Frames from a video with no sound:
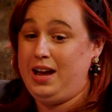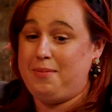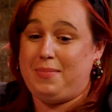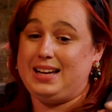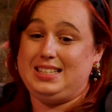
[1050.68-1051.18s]

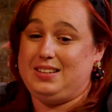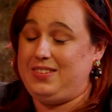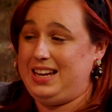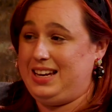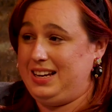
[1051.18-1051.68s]
My
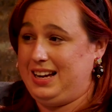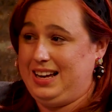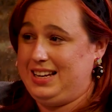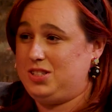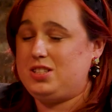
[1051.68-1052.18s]
CV,
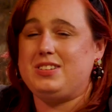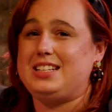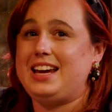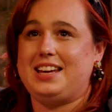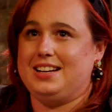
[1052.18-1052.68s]
it's just
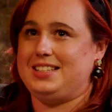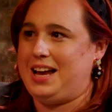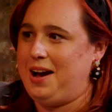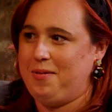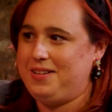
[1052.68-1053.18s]
ridiculous
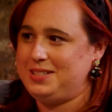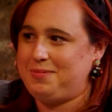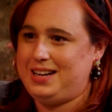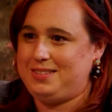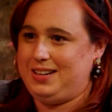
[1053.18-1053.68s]
now. We're in
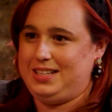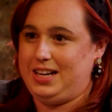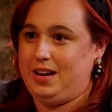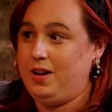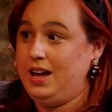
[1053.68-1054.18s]

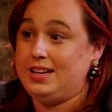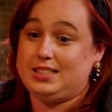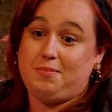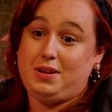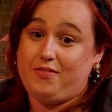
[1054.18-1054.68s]
2022.
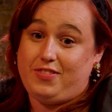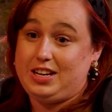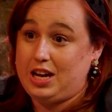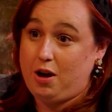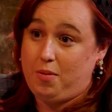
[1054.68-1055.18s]
Send me a
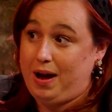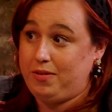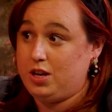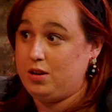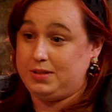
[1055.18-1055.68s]
video about
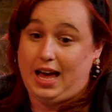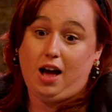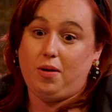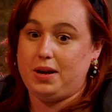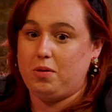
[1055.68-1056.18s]
you.
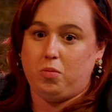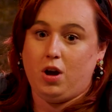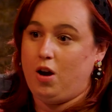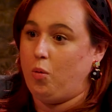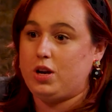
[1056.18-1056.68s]
Tell me
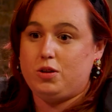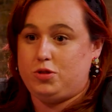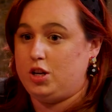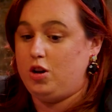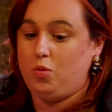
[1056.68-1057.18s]
what you
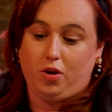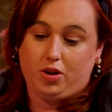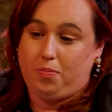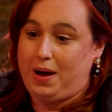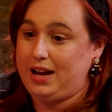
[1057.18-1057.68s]
do, what
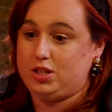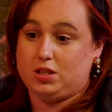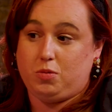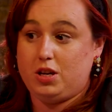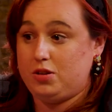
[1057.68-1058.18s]
your
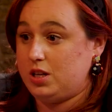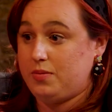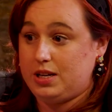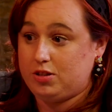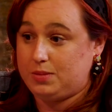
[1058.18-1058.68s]
passions, what you do
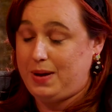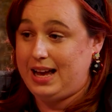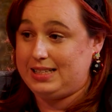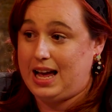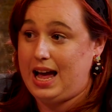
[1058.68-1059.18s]
in your
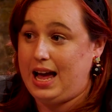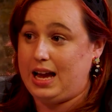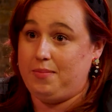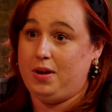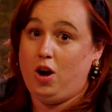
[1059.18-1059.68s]
spare
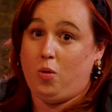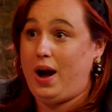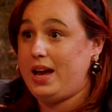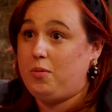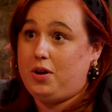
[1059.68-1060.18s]
time, why
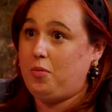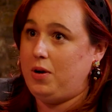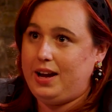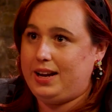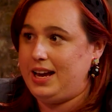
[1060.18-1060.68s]
you want to
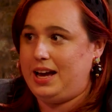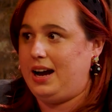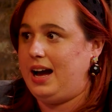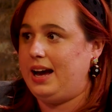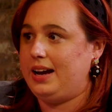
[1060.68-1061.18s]
work here.
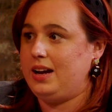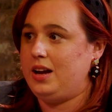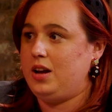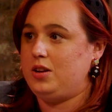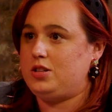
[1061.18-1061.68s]
Like,
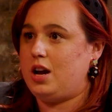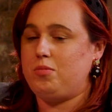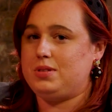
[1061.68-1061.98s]
don't